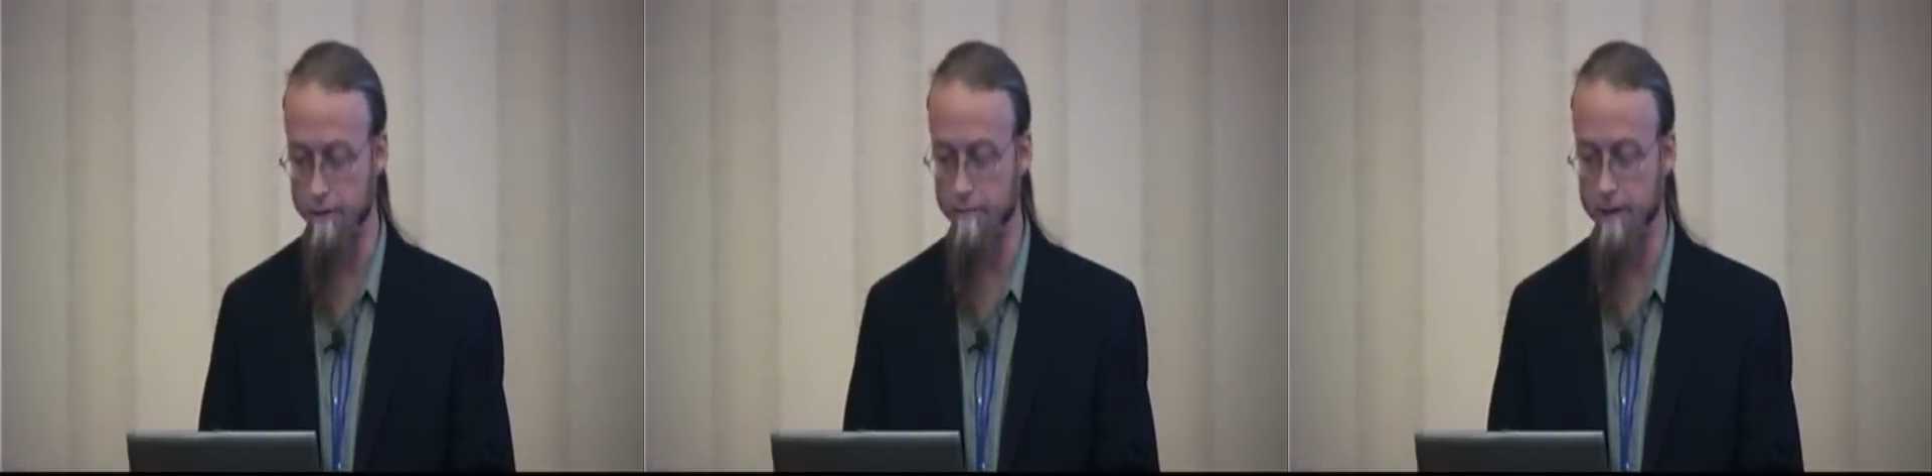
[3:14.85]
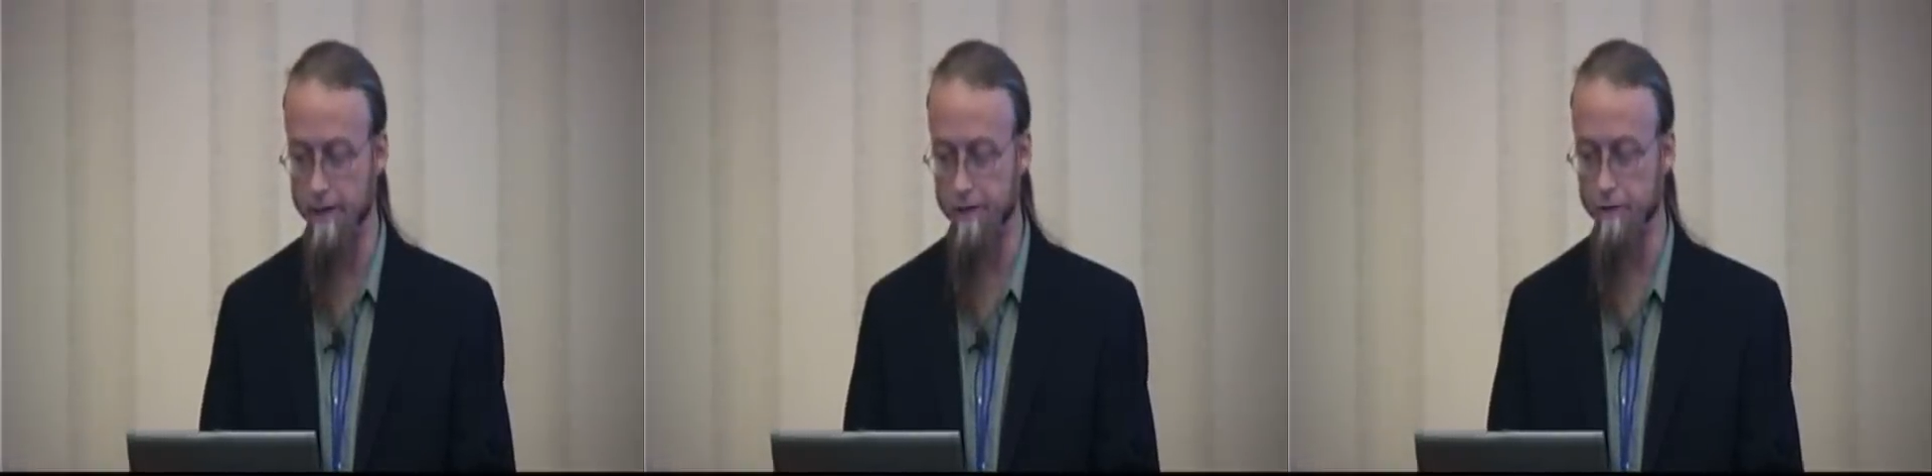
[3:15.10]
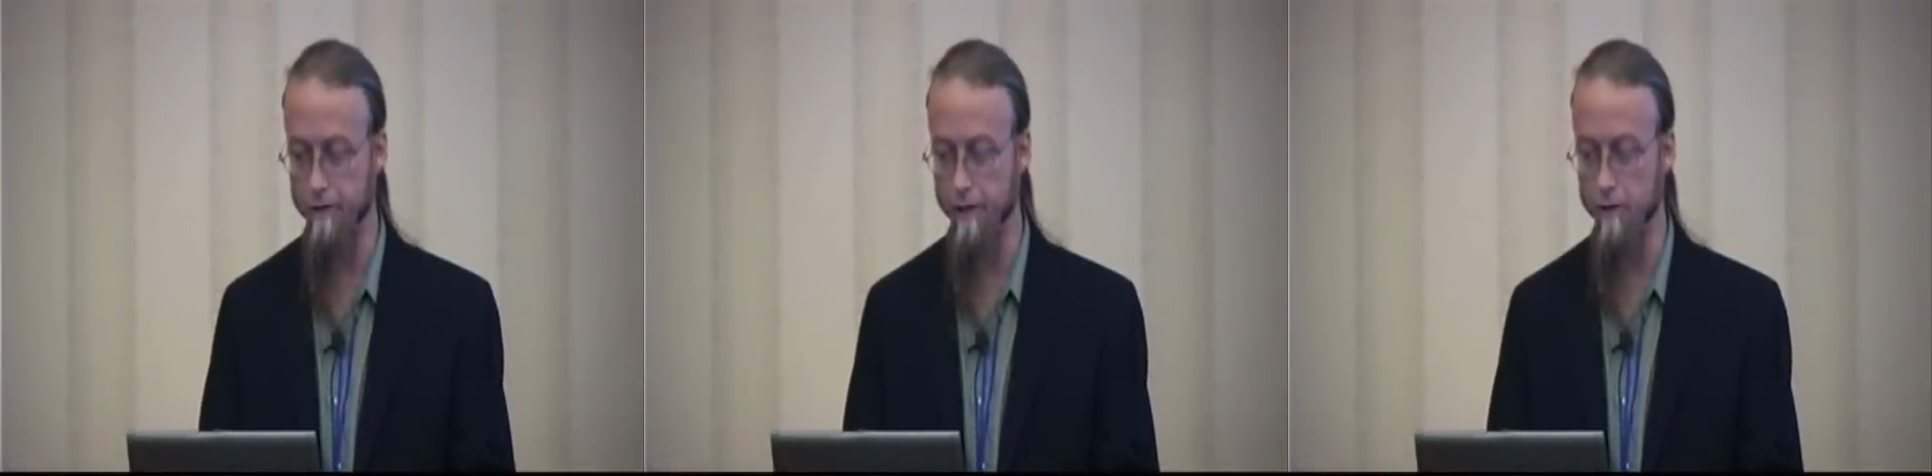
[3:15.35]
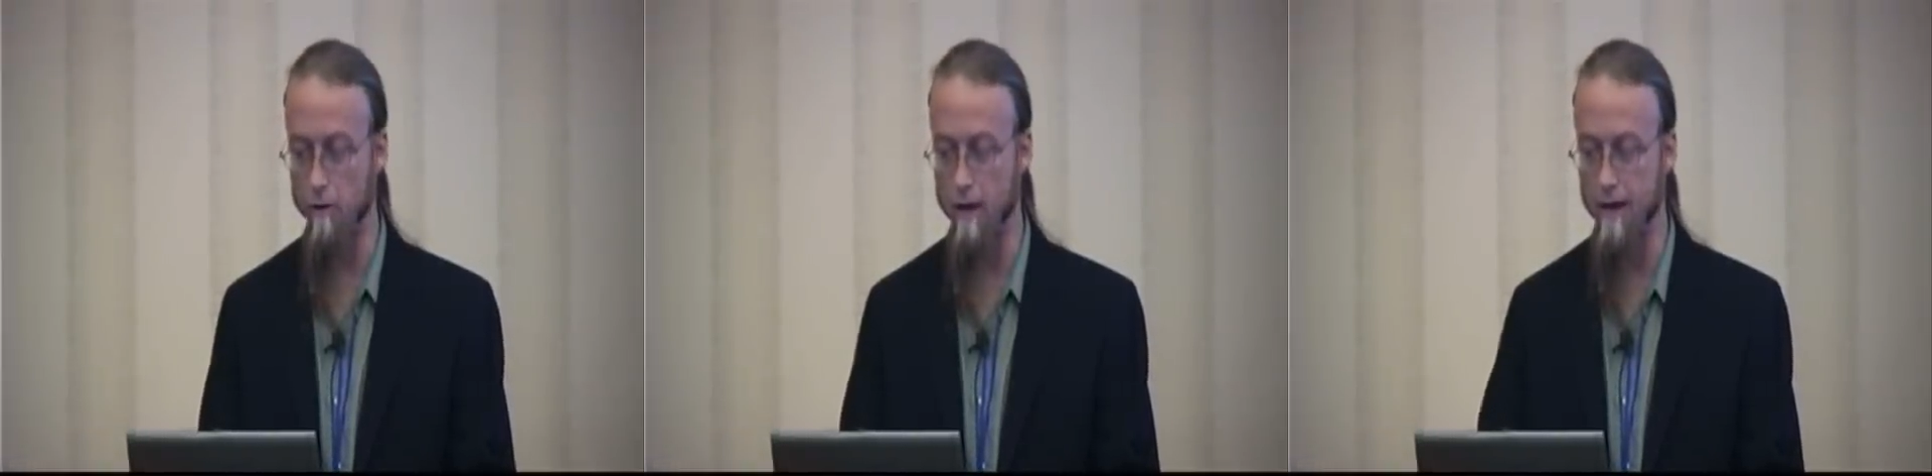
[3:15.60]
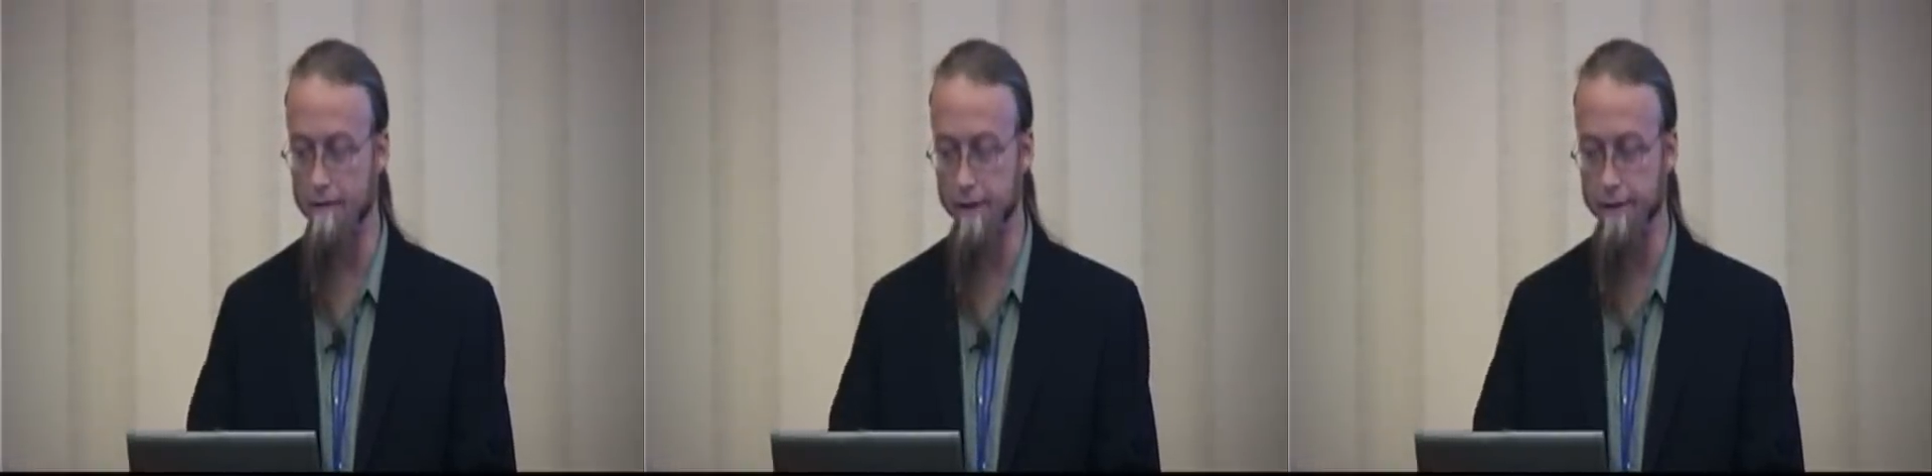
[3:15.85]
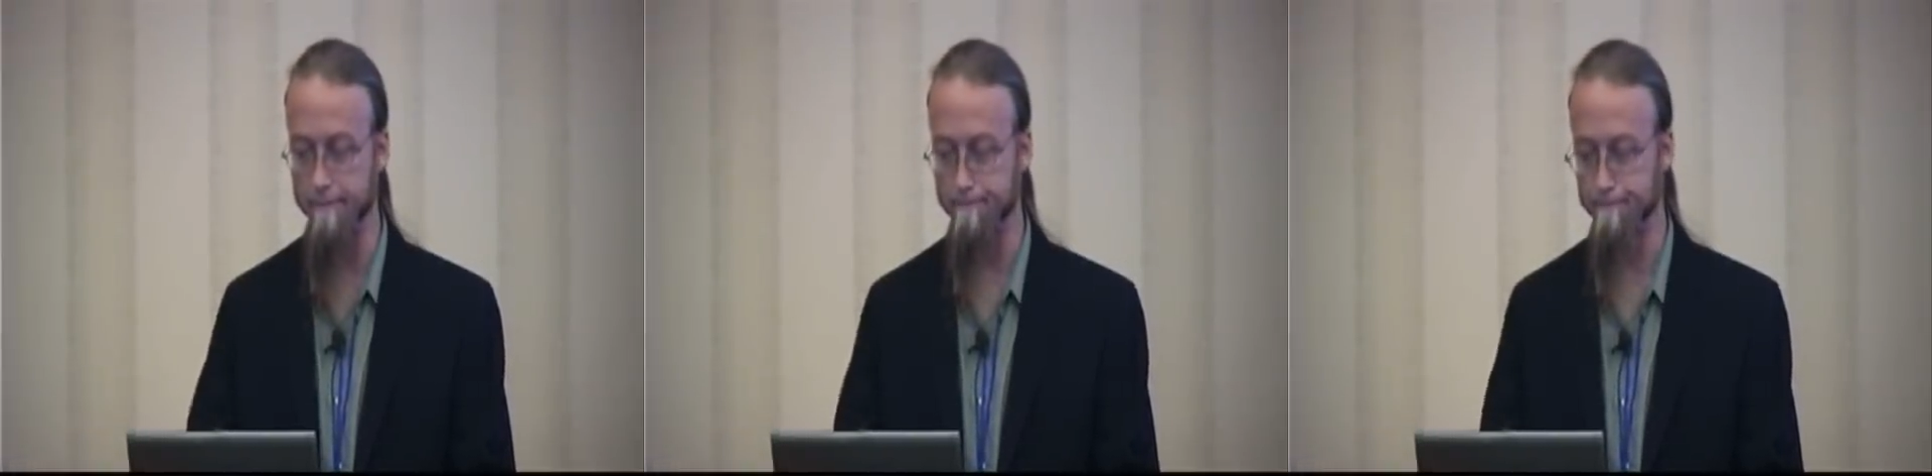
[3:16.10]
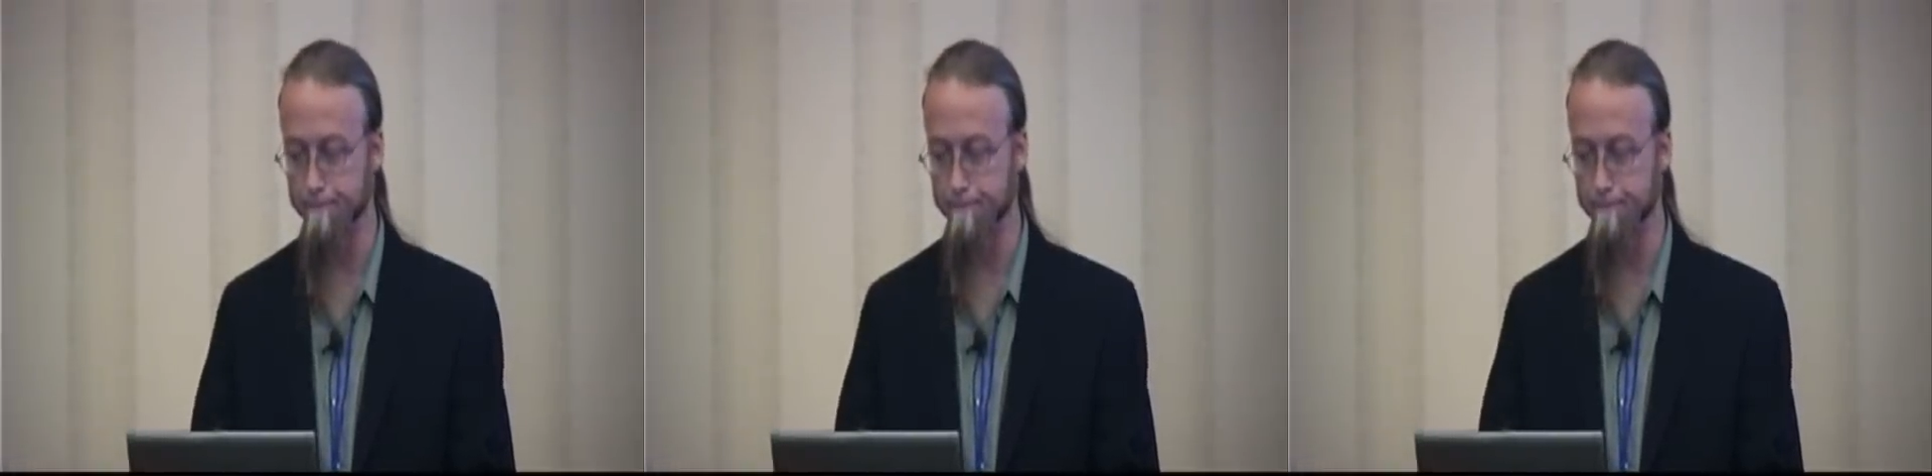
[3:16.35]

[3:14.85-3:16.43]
make sure that you don't have any.